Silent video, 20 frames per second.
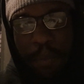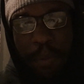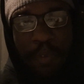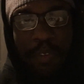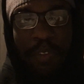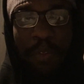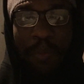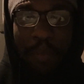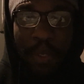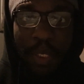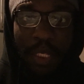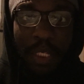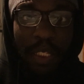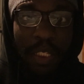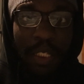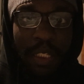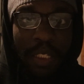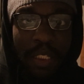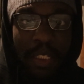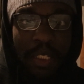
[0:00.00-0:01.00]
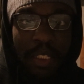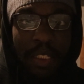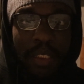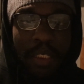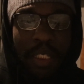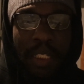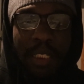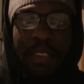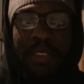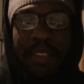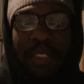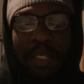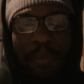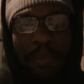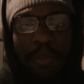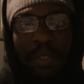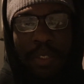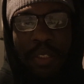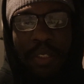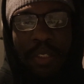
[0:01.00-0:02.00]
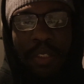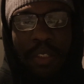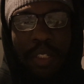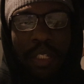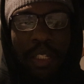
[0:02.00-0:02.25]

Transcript: but to me, that's something.